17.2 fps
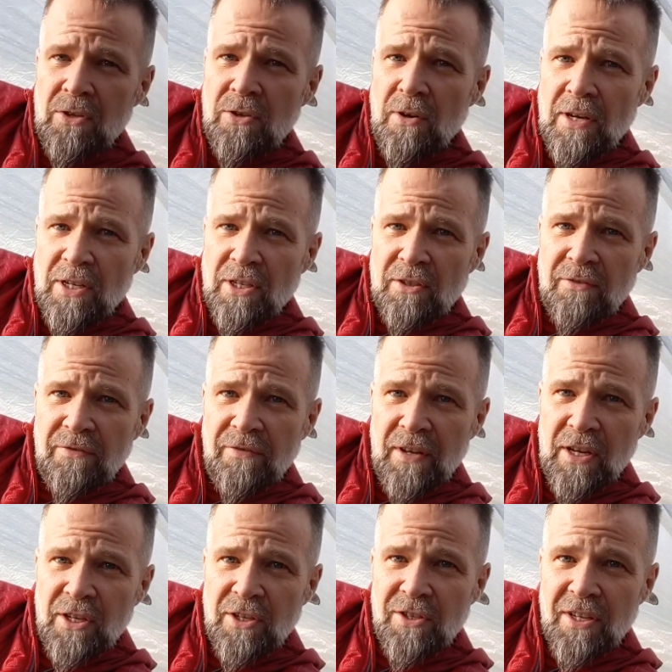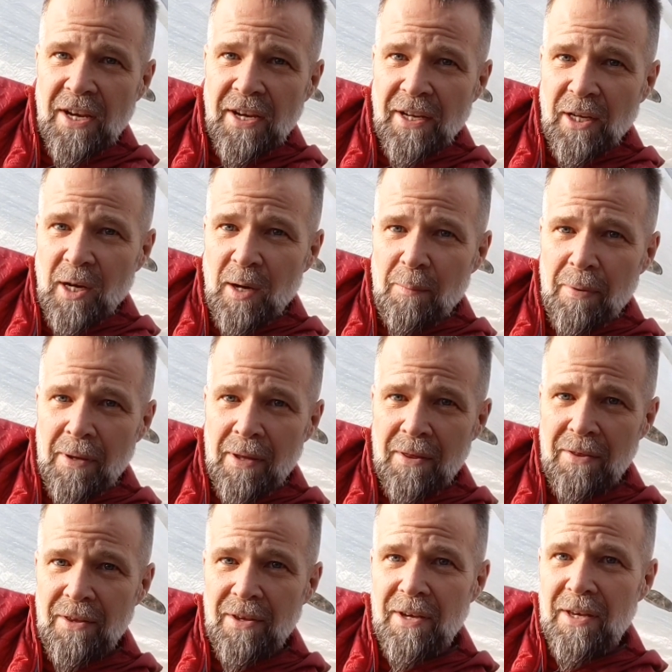So I just finished setting up
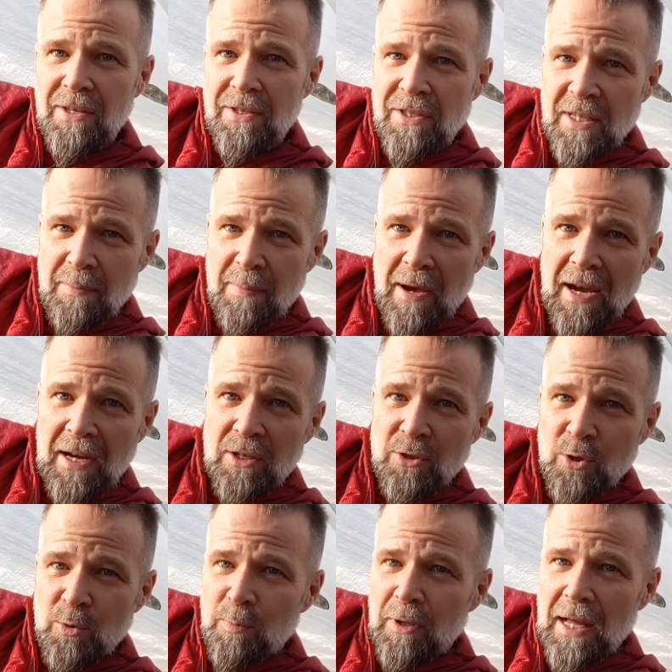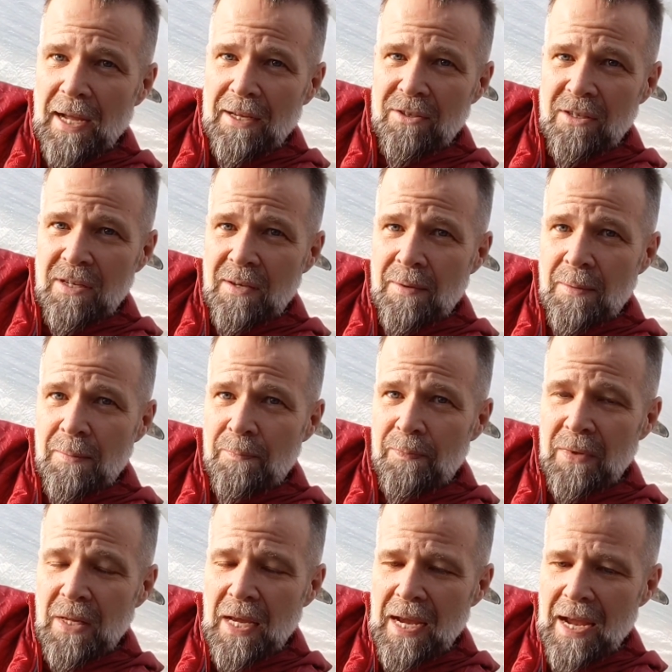the Zpacks Duplex,
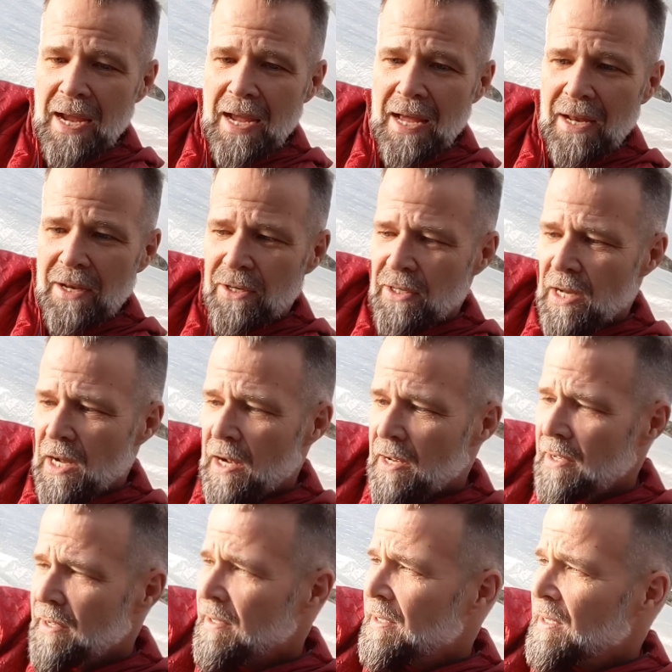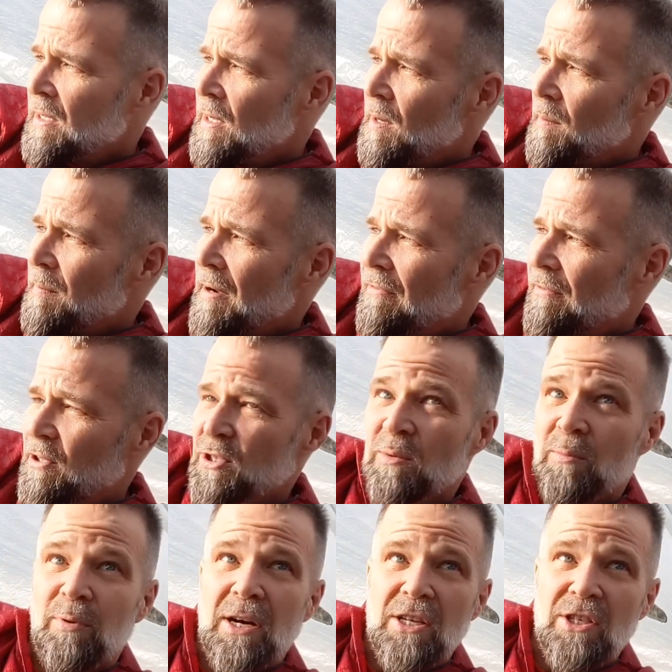and my first
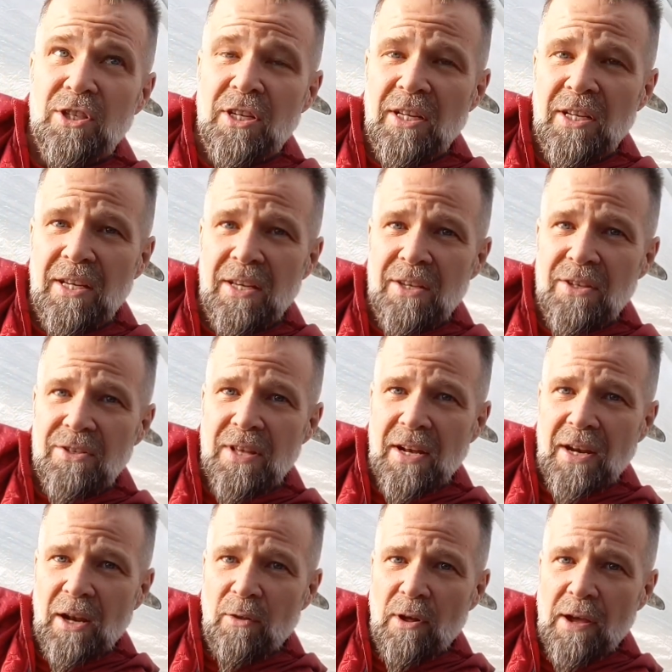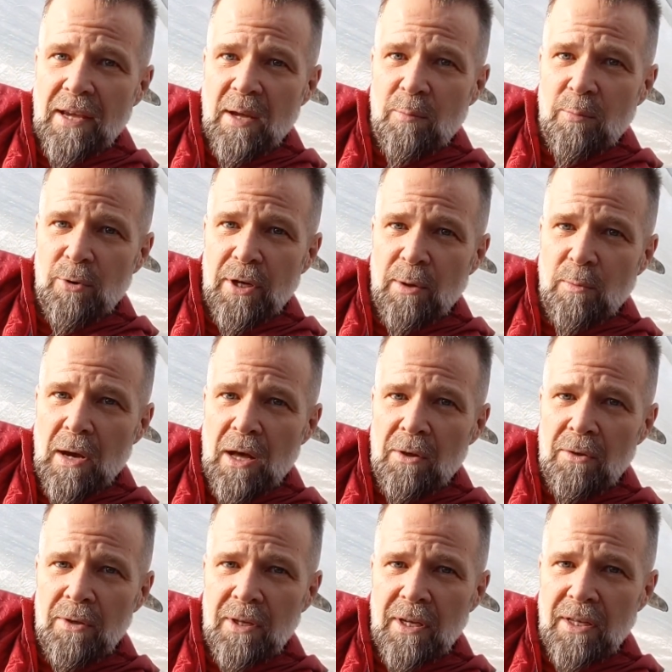impression is that I like it pretty
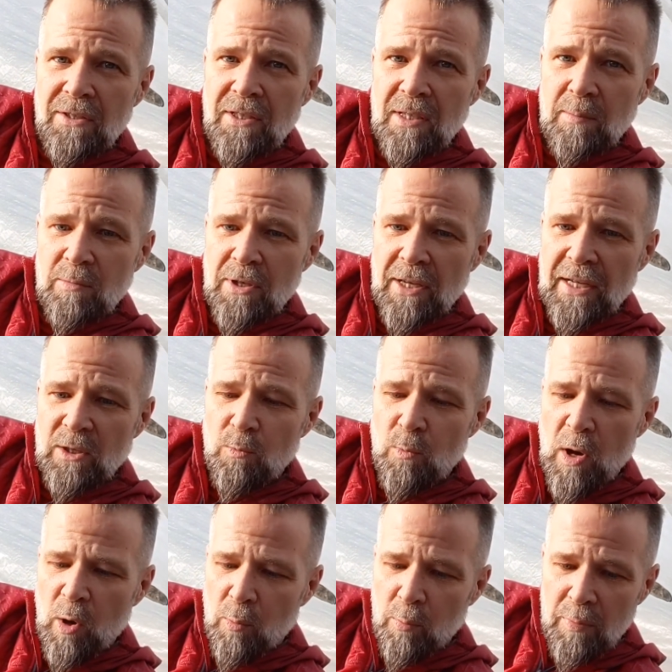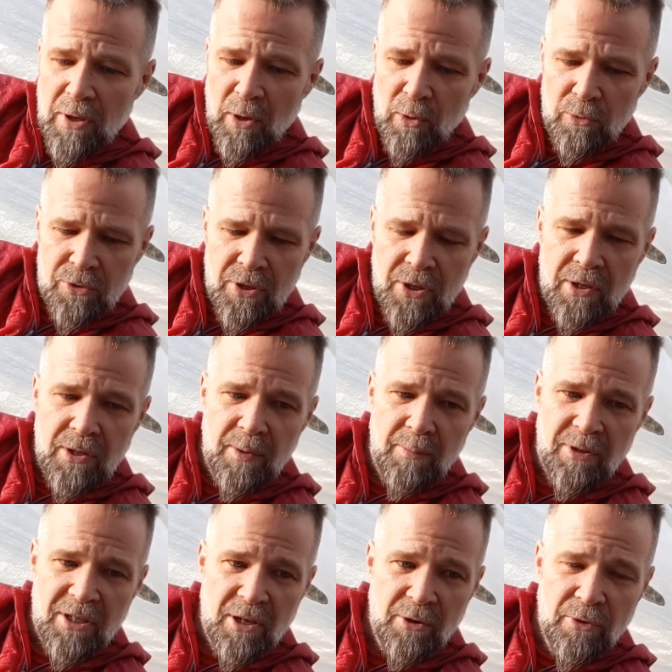well. It seems like it's well built.
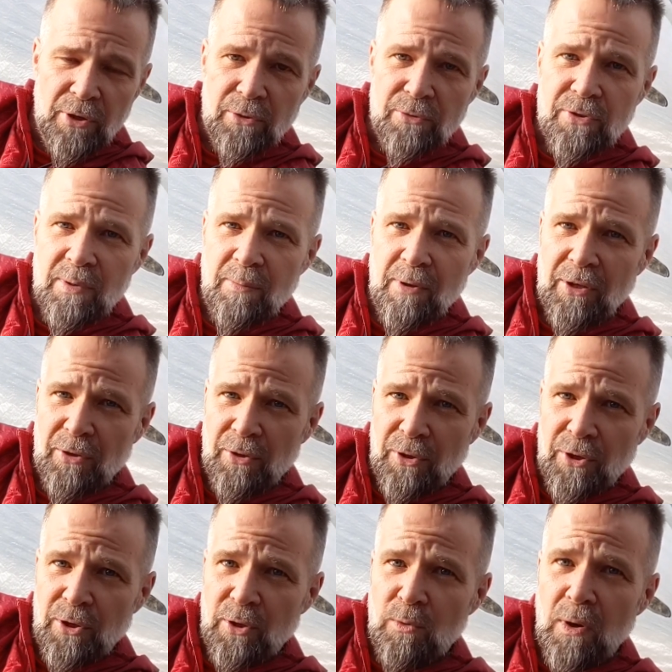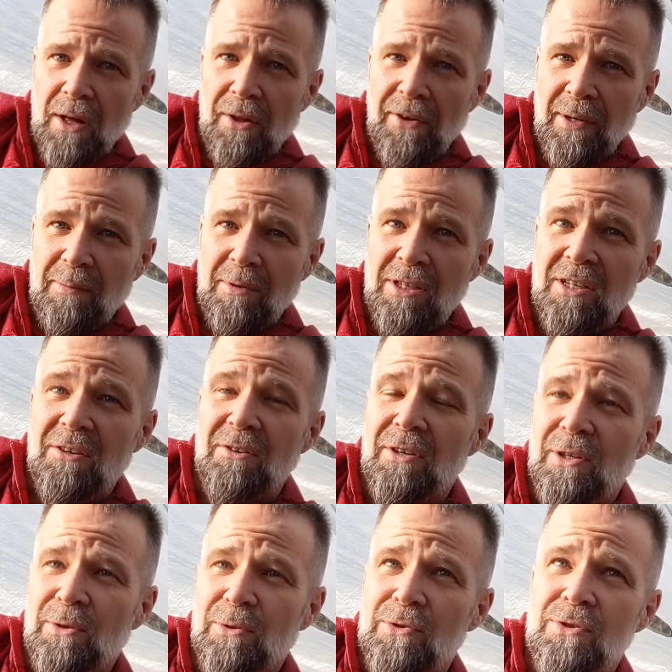The materials seem like they're good quality
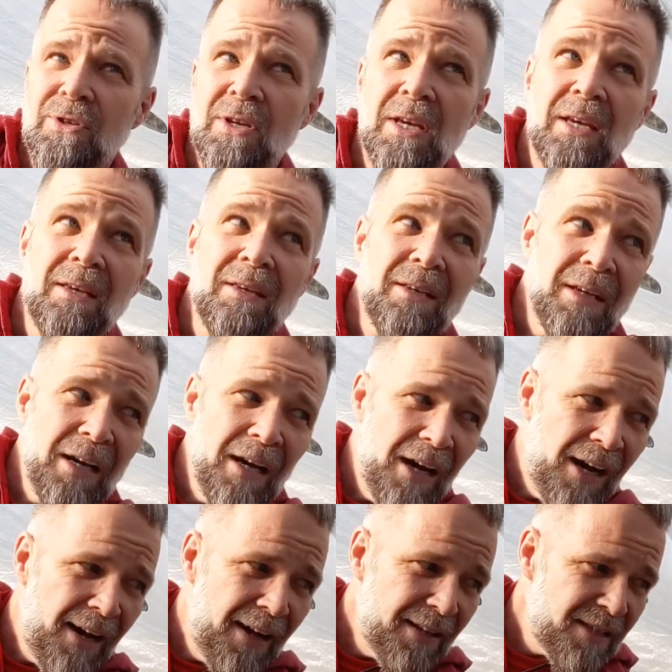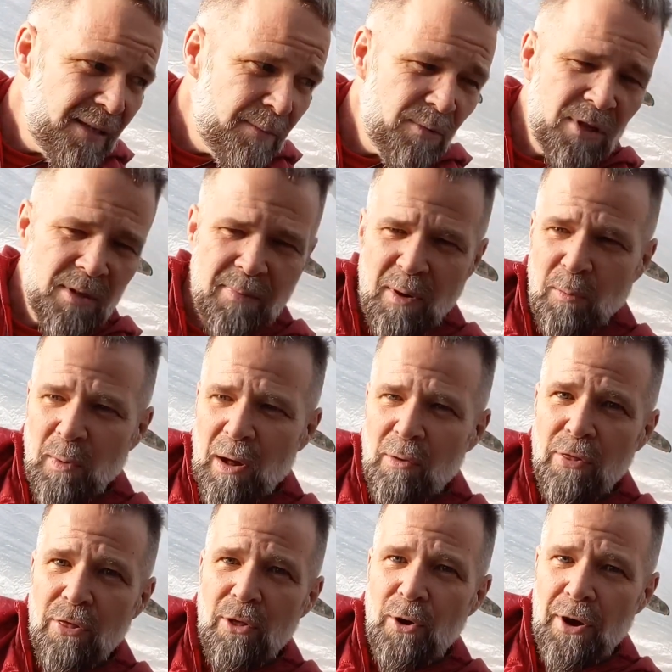materials. It seems to be
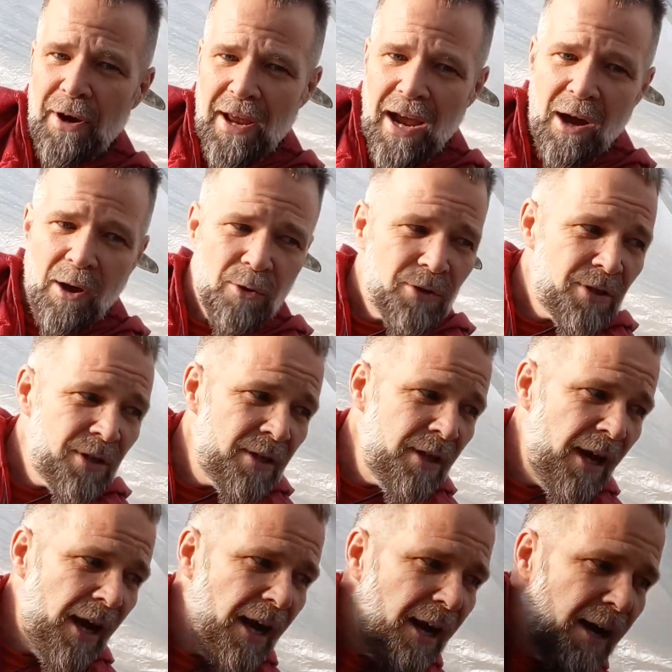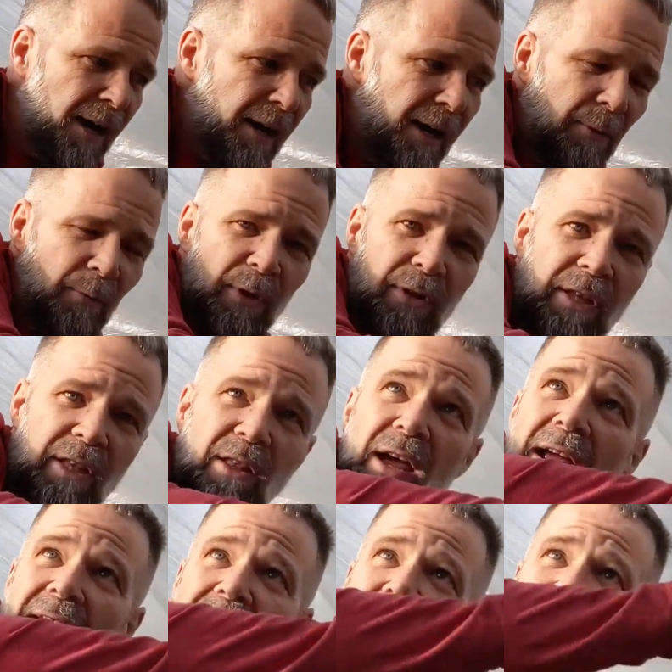well thought out. I really
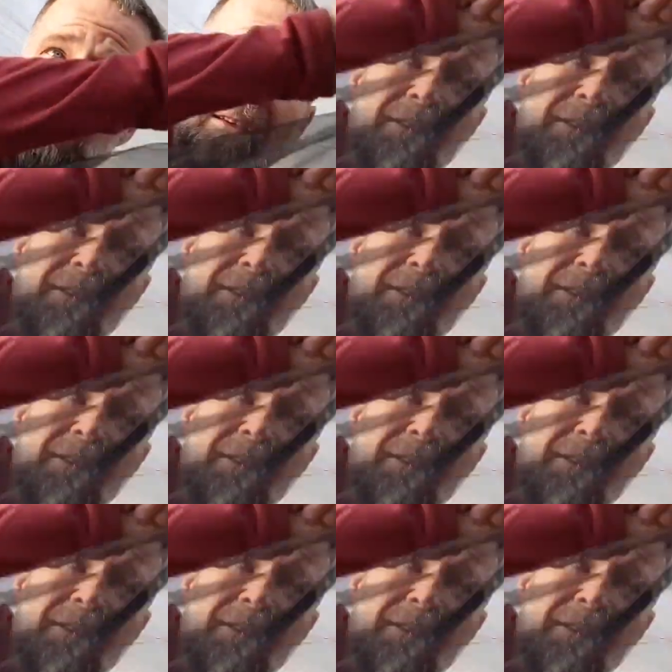like